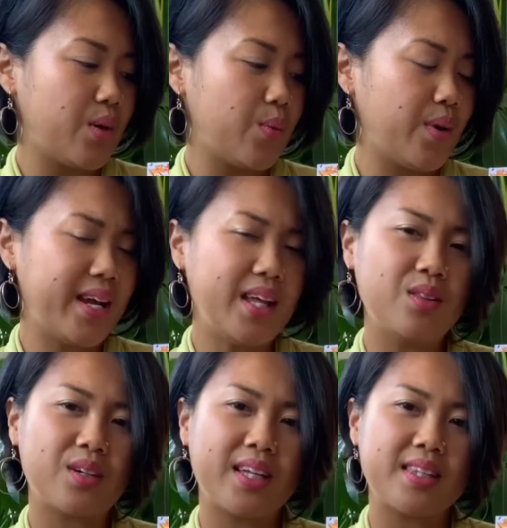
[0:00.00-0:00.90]
when I
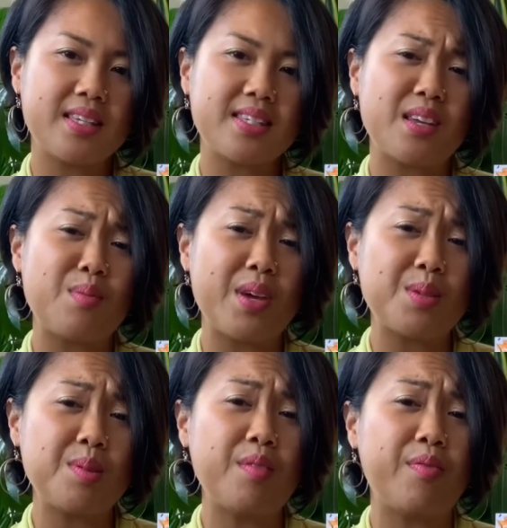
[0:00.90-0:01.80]
look at this, it
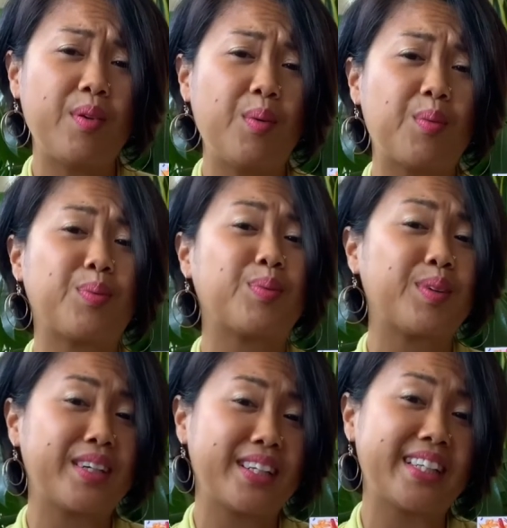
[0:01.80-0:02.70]
makes me feel
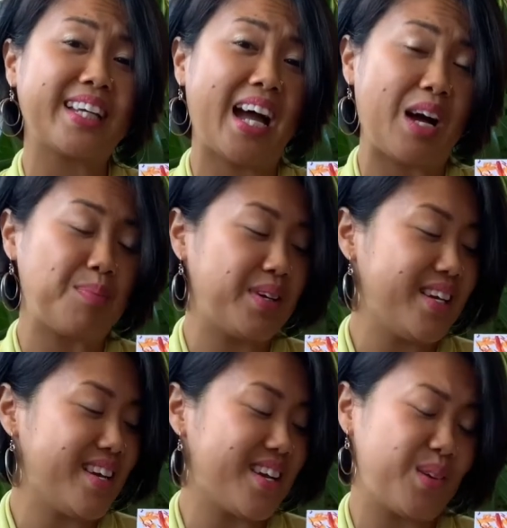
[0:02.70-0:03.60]
really
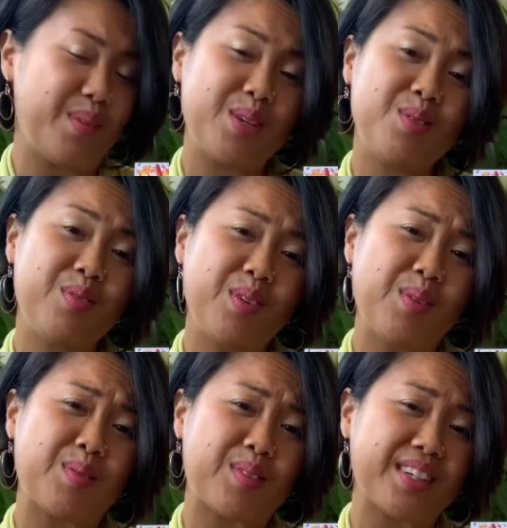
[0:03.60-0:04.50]
happy and it makes me
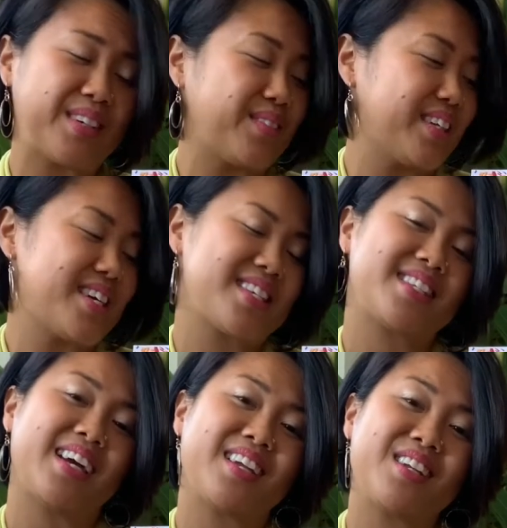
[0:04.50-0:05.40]
feel really, really
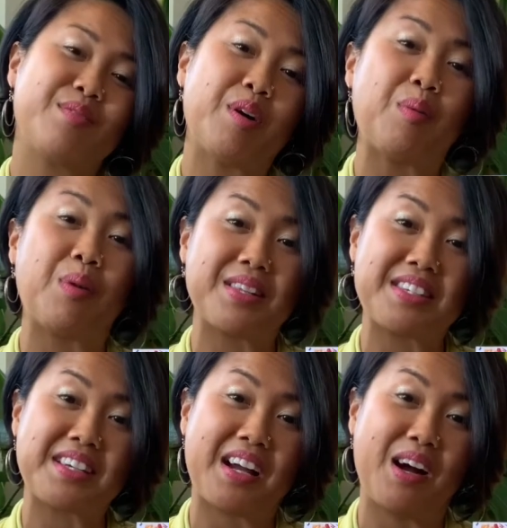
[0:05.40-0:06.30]
excited about what's
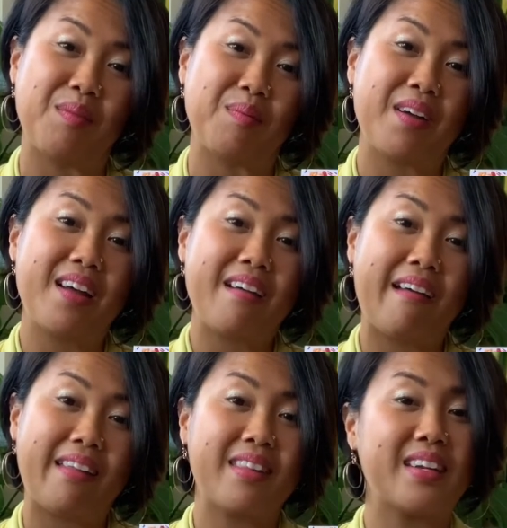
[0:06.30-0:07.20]
to come
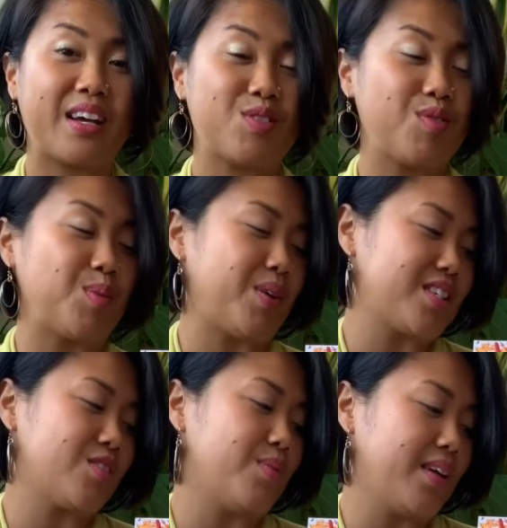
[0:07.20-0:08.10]
in the next few
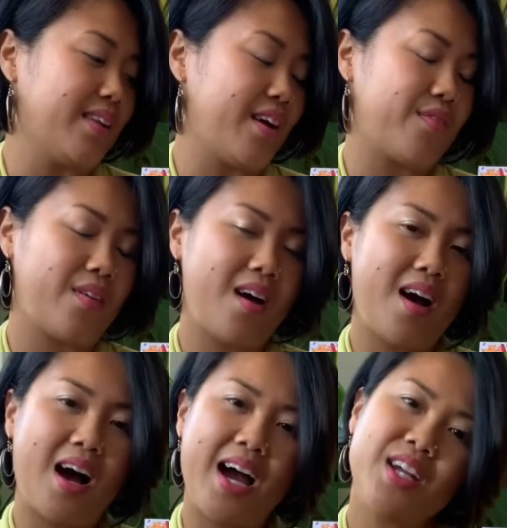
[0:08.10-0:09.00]
months of my life.
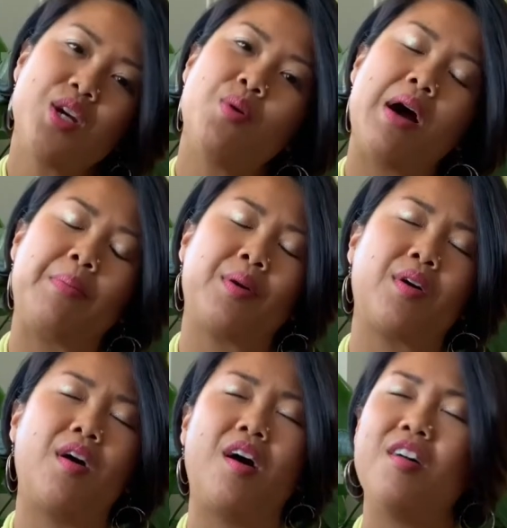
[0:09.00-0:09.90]
I know I
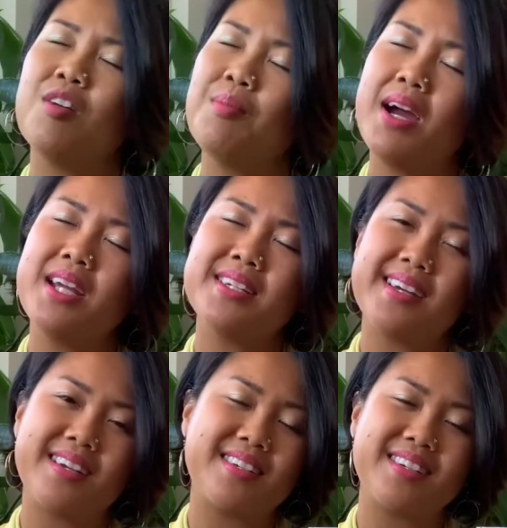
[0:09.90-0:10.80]
put all of my
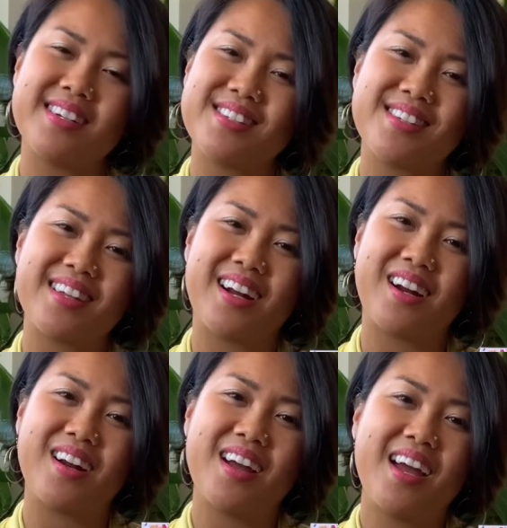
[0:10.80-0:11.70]
intention into
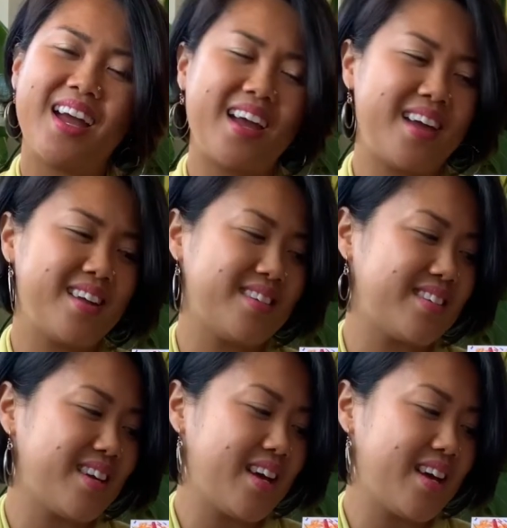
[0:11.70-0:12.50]
there and